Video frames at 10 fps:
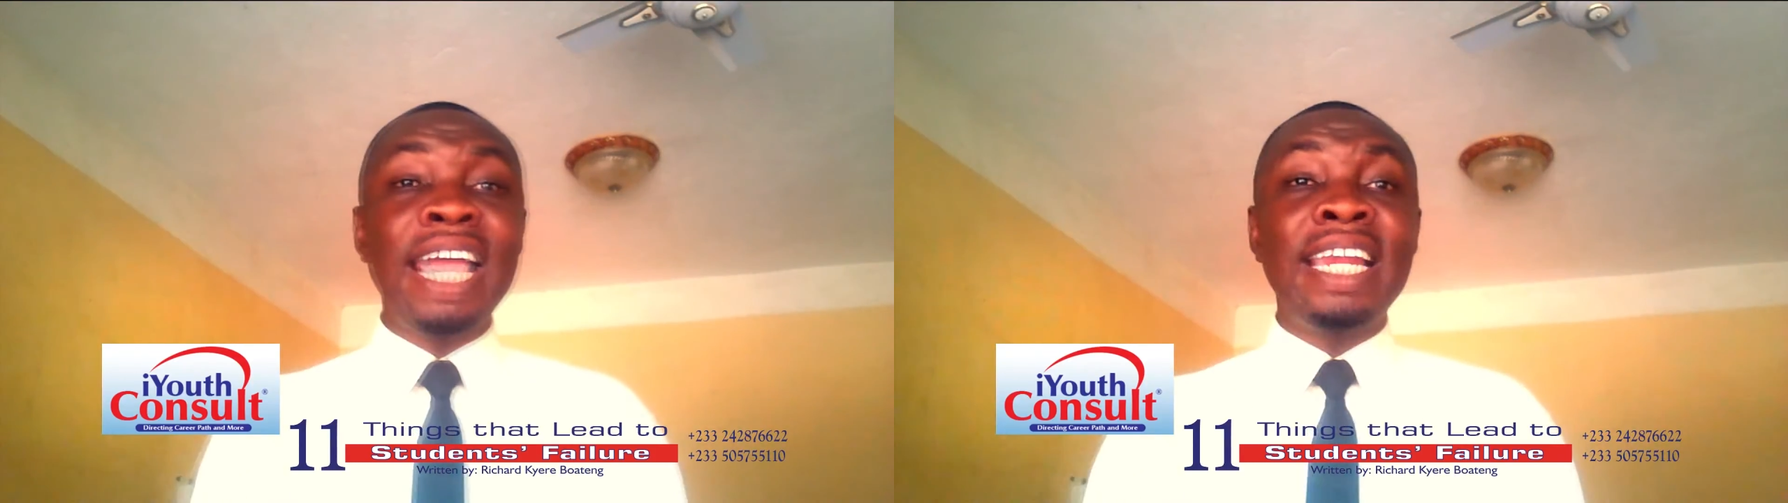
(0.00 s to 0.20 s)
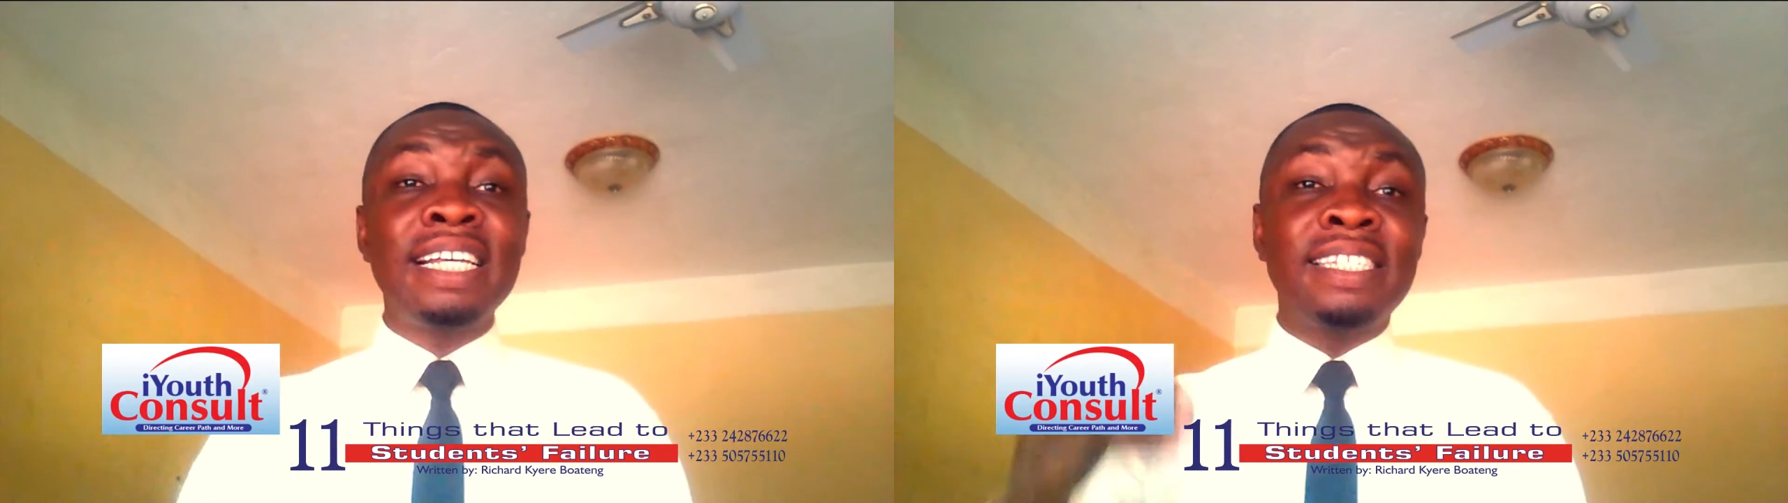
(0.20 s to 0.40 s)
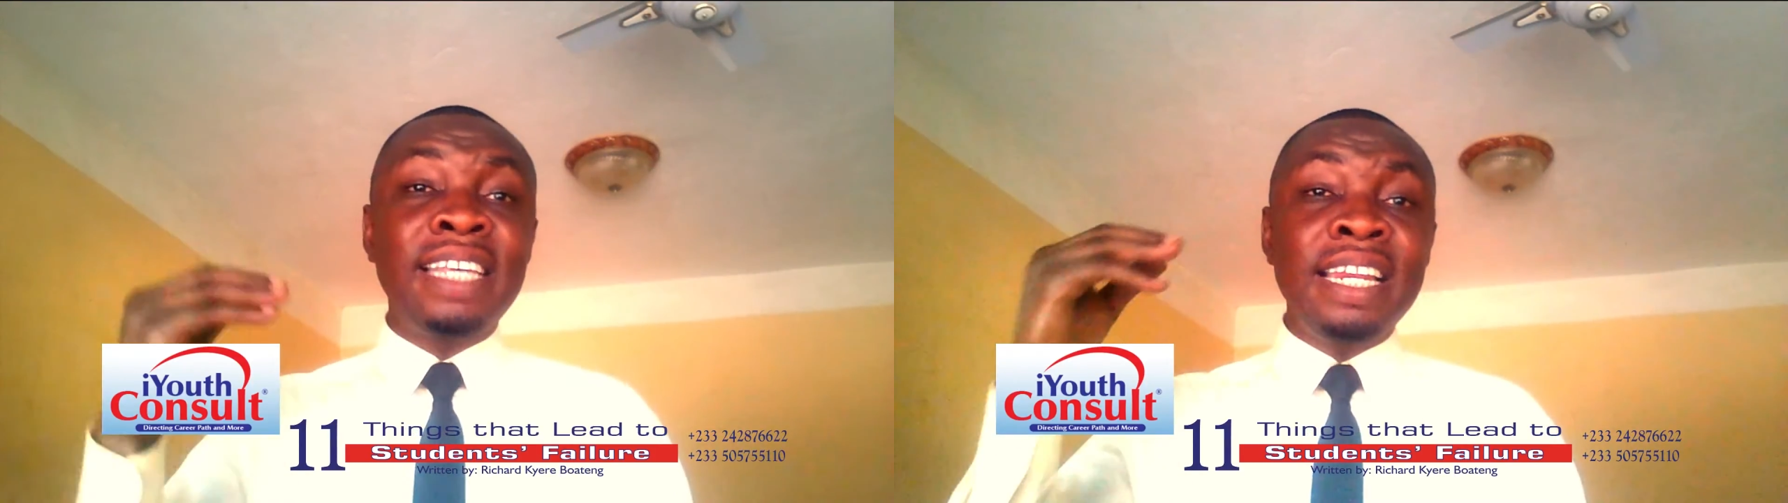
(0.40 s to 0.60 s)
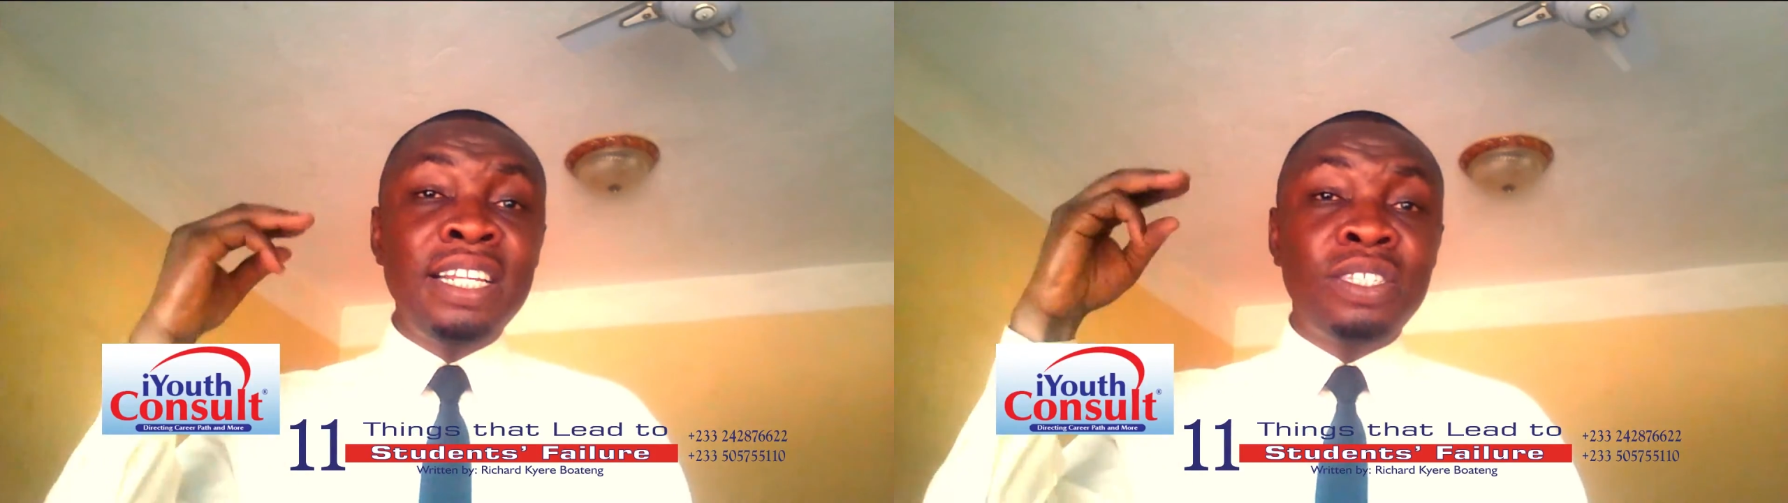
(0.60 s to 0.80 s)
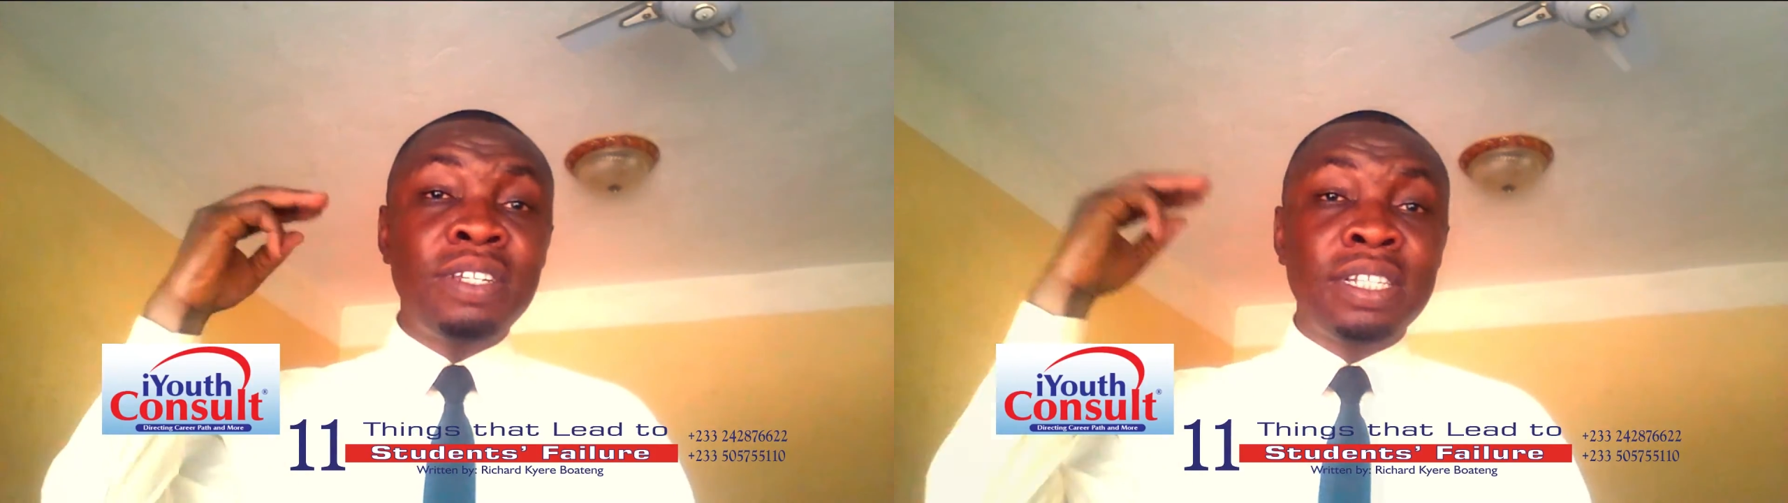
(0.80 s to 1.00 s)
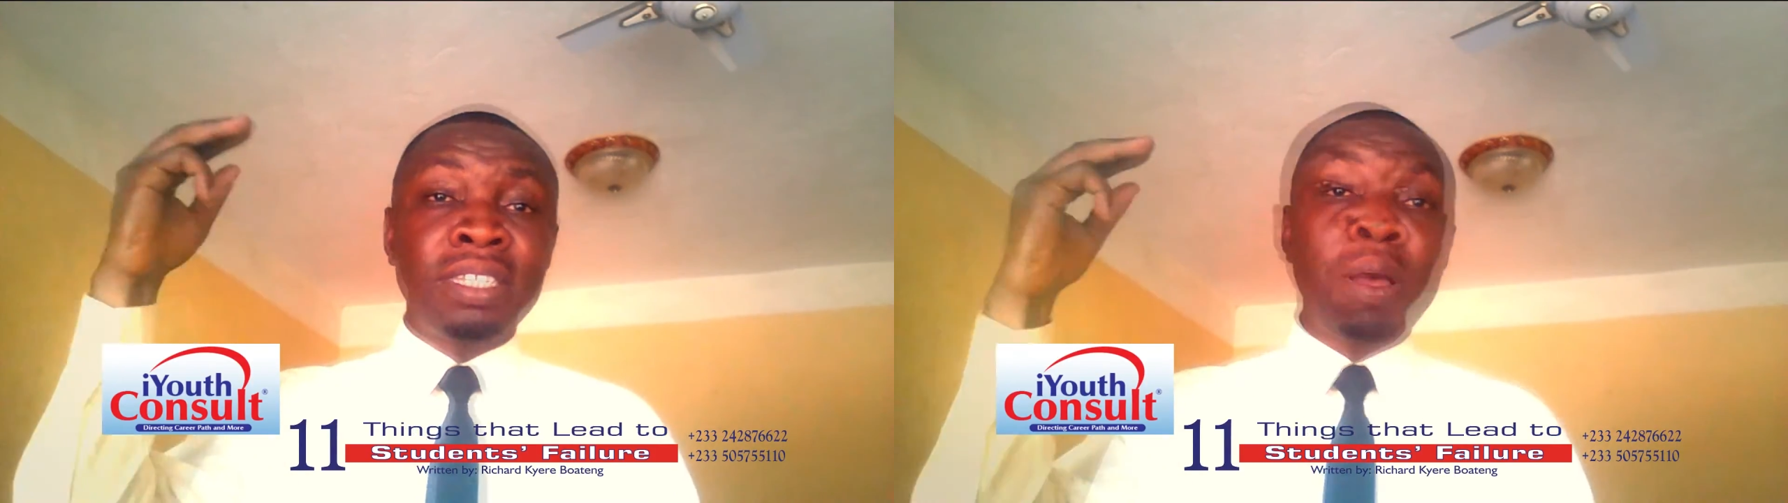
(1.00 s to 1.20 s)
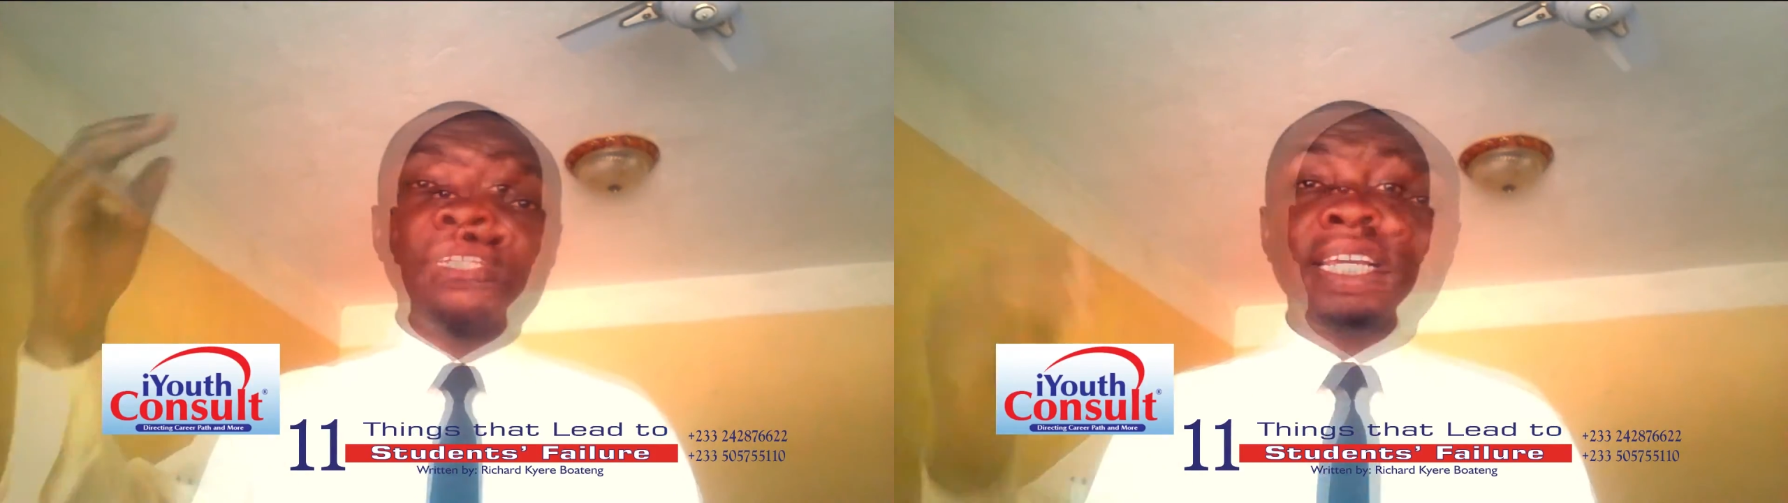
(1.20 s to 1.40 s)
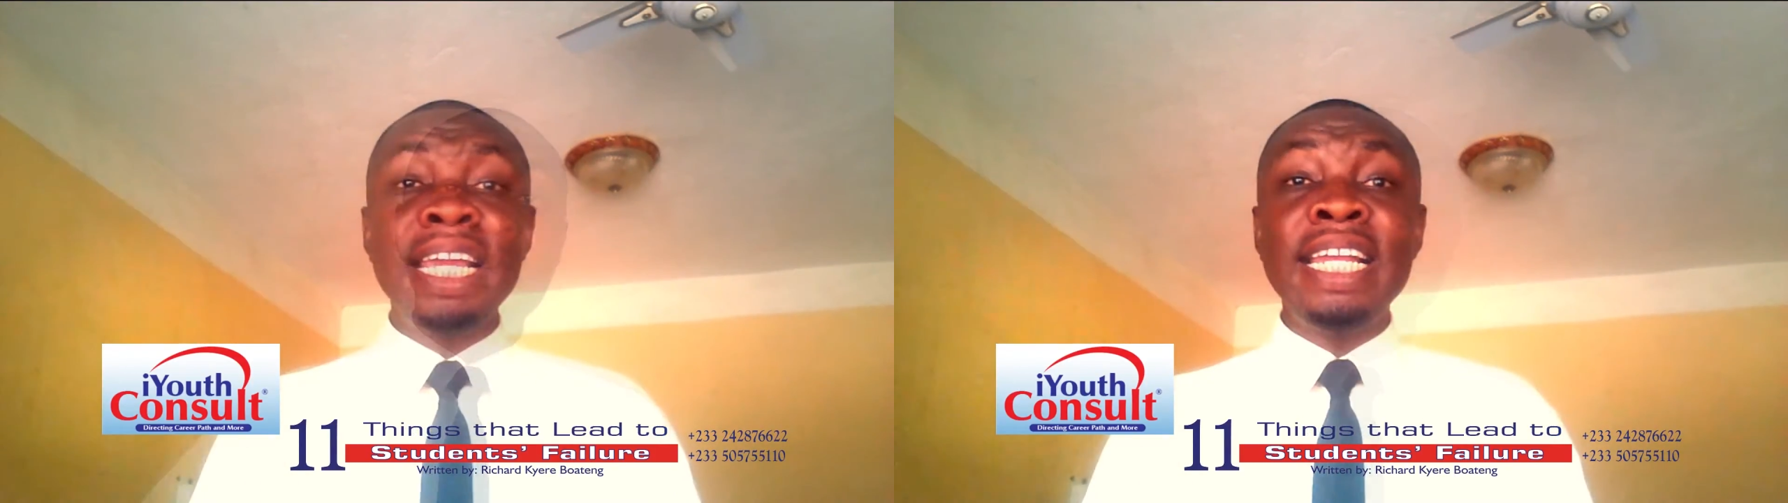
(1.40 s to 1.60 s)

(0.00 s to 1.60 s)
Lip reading: and ascending to the top